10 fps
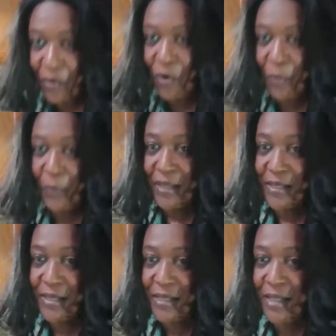hope
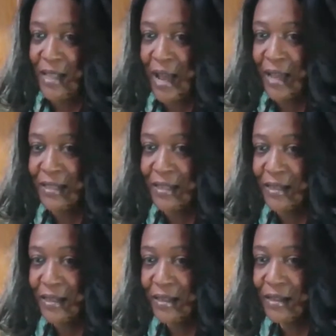it's not
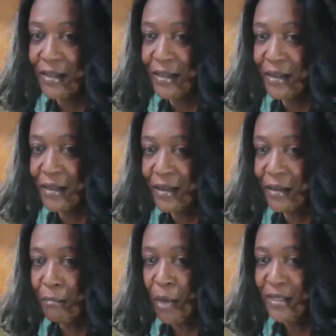
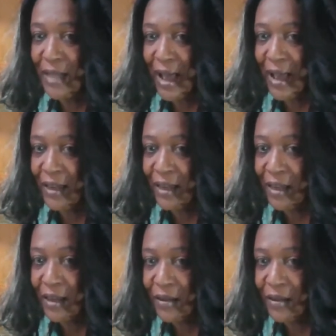butter ackee